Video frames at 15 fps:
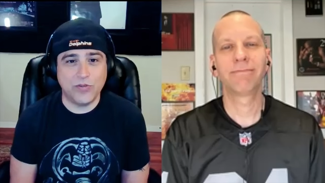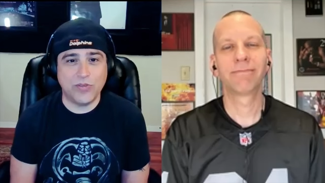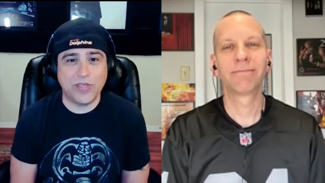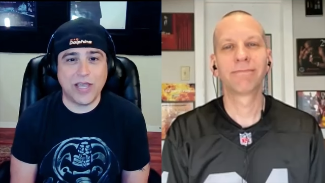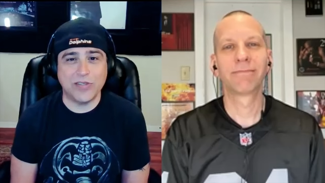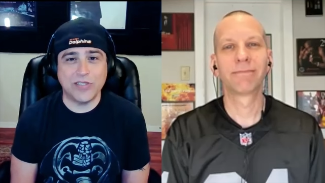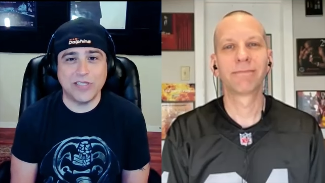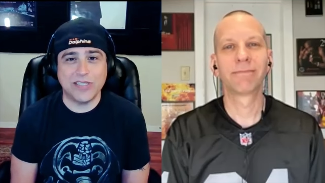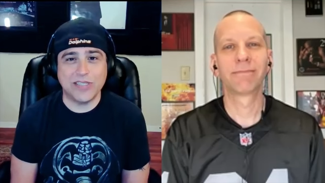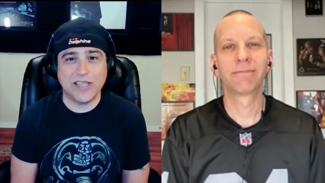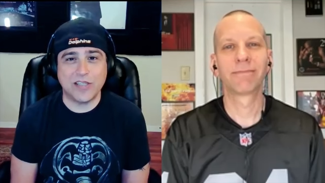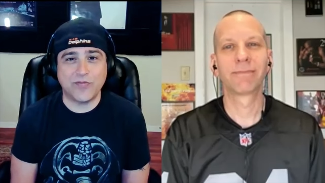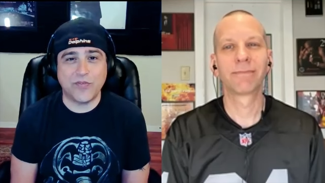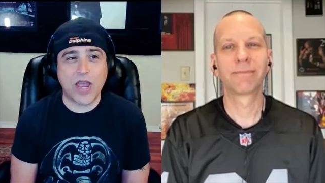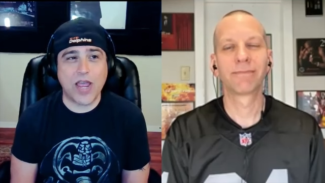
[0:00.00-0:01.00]
Speaker 1: 2000s
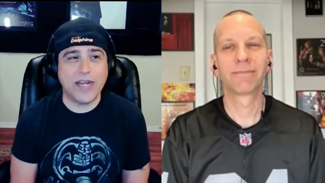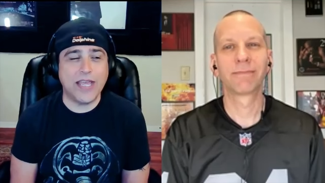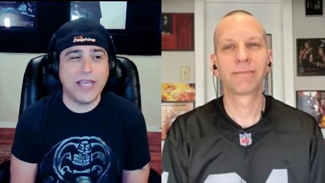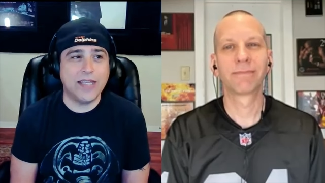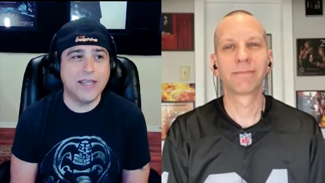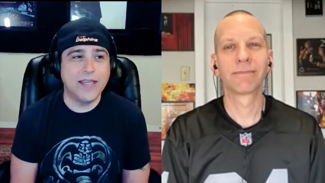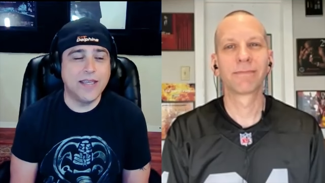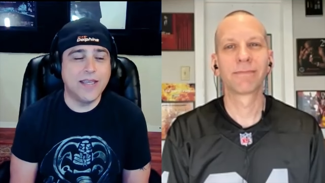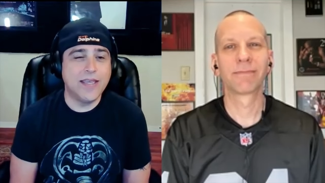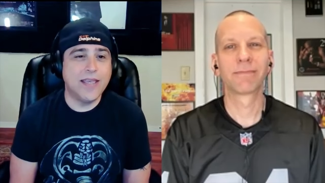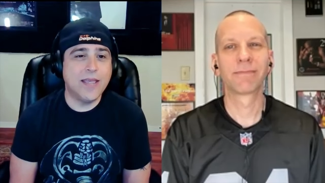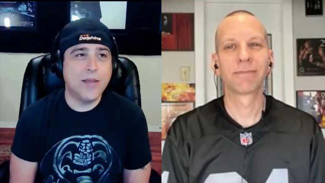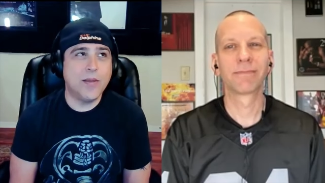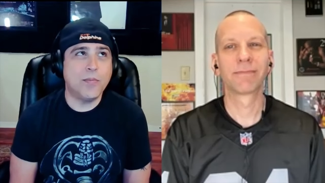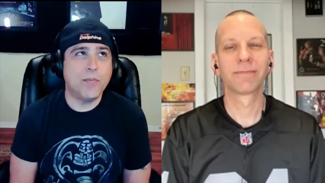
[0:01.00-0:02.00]
next Friday.
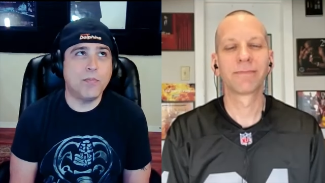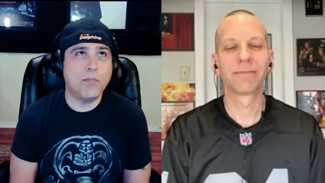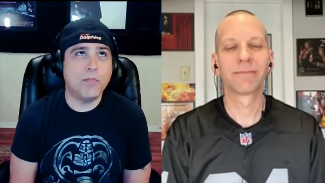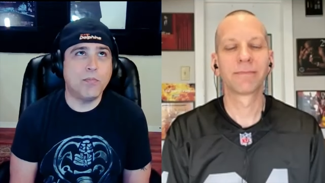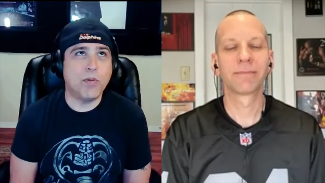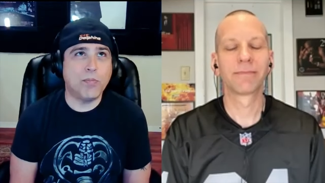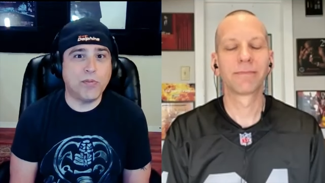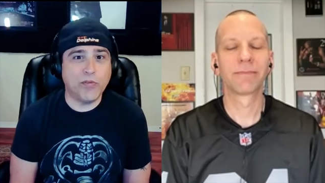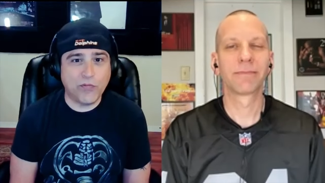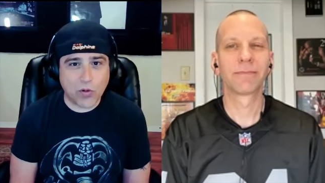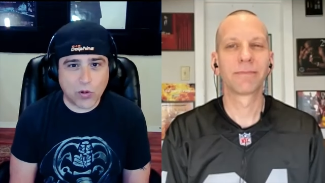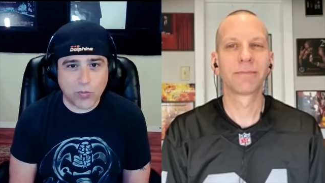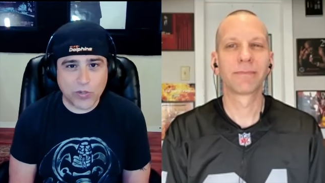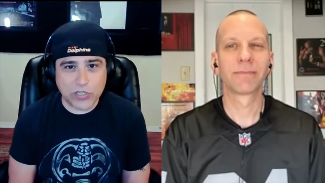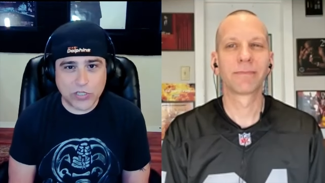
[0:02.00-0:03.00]
But
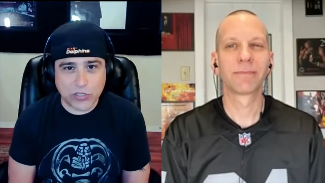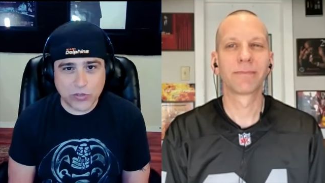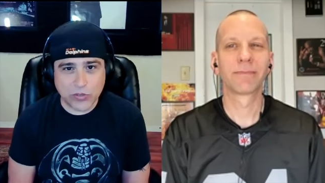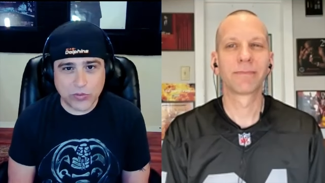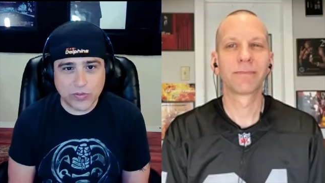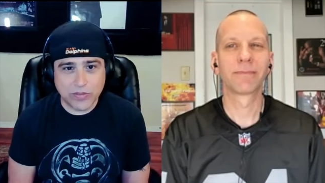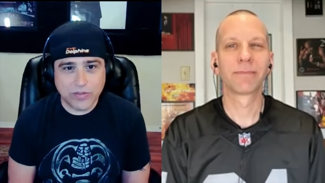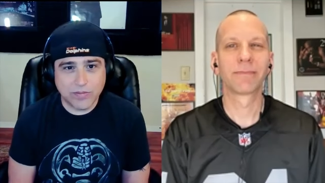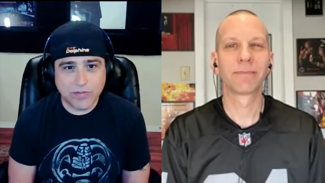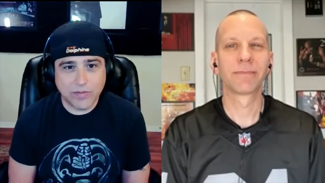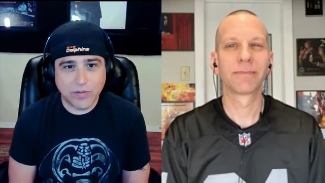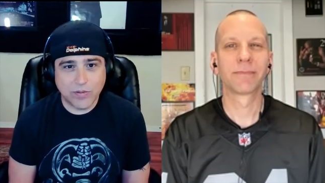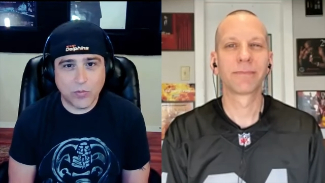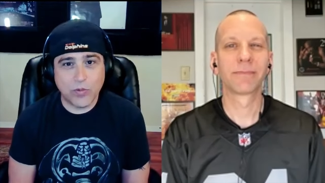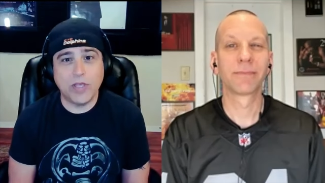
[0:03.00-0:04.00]
before we do,
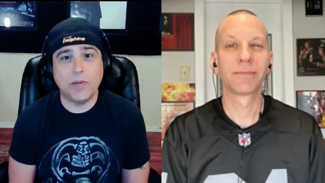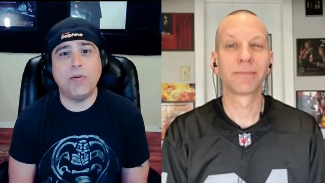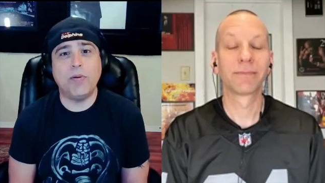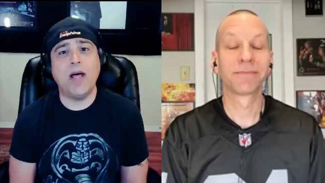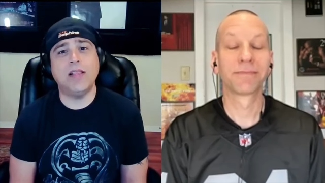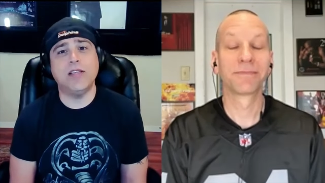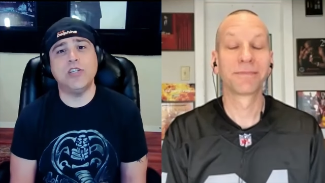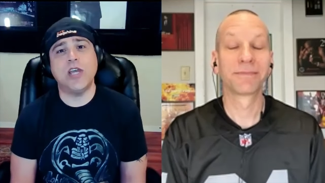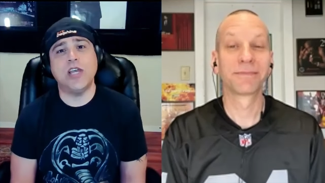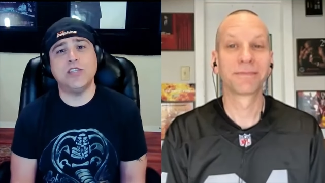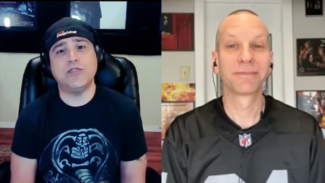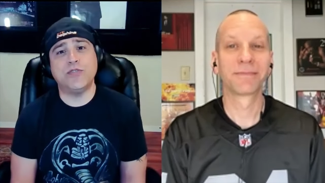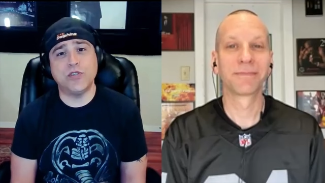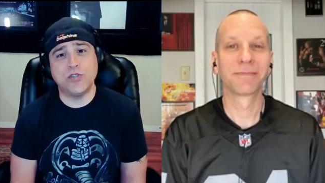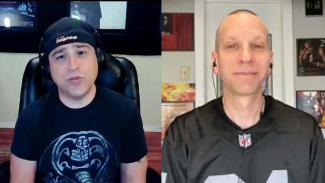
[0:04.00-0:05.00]
we
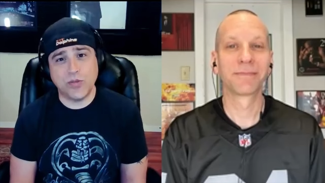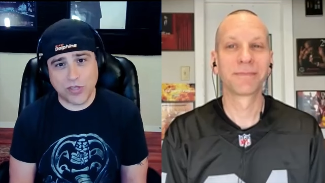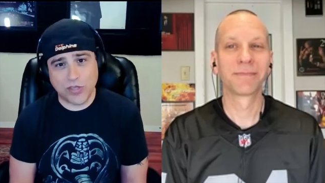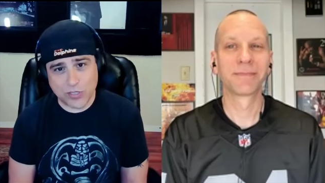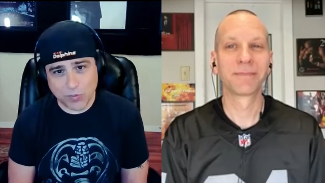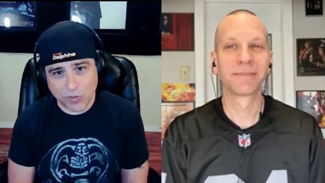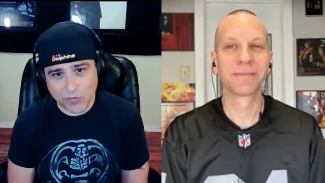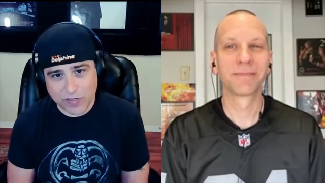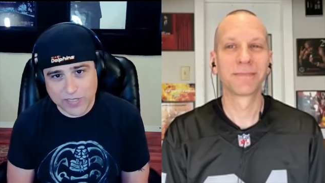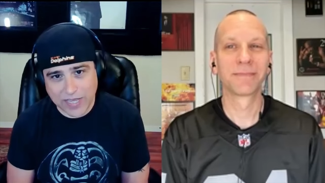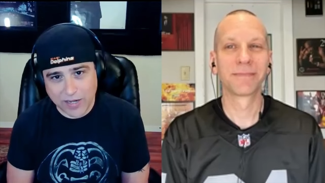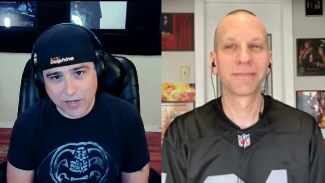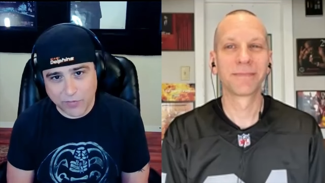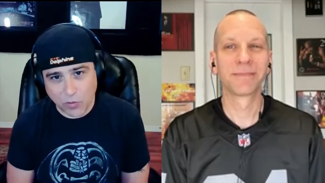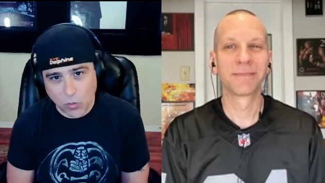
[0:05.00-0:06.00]
apologize for doing these
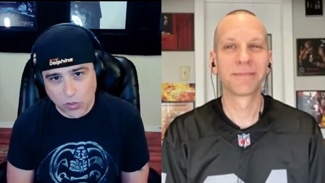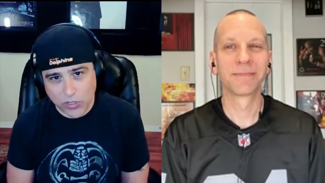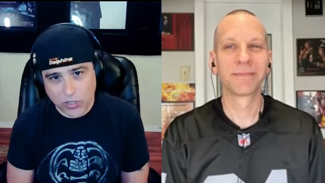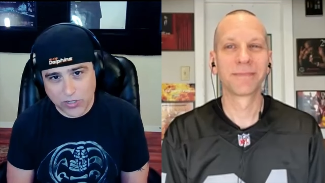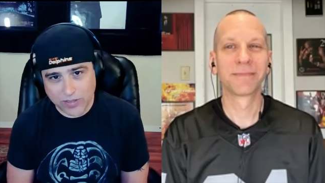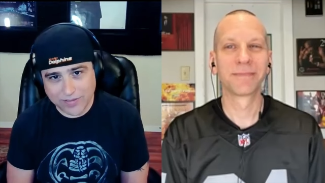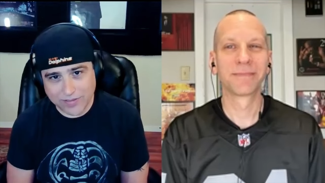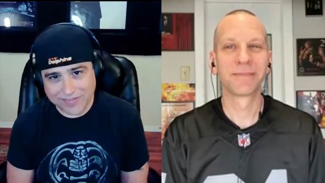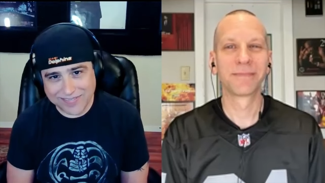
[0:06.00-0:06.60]
movies out of order.